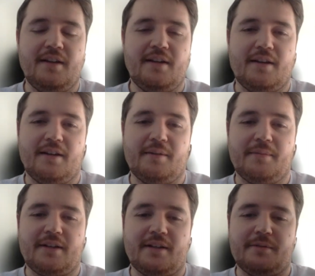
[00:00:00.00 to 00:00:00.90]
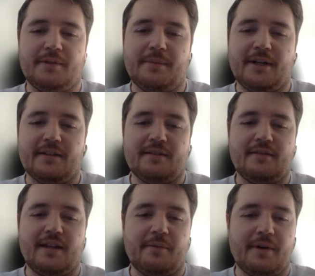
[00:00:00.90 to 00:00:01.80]
I kind of went about it
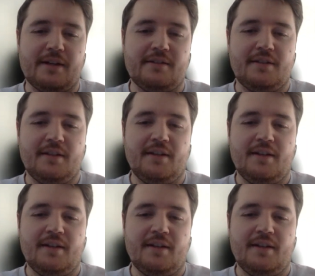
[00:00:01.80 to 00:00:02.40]
that way,